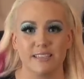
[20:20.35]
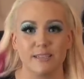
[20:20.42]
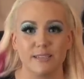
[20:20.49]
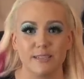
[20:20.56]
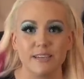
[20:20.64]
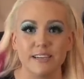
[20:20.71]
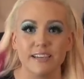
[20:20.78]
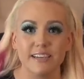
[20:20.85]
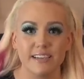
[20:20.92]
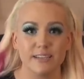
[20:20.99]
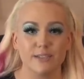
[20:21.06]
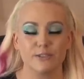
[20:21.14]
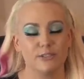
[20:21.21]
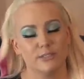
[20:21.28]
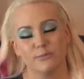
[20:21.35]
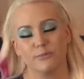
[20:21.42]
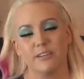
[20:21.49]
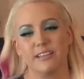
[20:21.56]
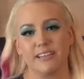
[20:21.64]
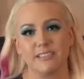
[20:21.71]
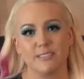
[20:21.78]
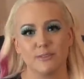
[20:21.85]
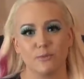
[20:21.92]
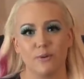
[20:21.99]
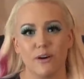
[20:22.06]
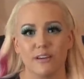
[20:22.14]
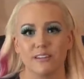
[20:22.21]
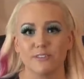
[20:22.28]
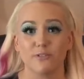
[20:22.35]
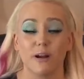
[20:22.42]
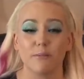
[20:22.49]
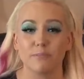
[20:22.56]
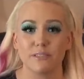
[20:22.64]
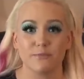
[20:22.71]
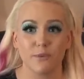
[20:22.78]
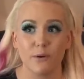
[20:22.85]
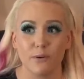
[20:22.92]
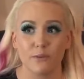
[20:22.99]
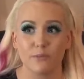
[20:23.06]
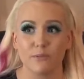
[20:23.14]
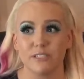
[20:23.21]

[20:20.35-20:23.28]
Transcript: He just went against the wall and dropped his phone,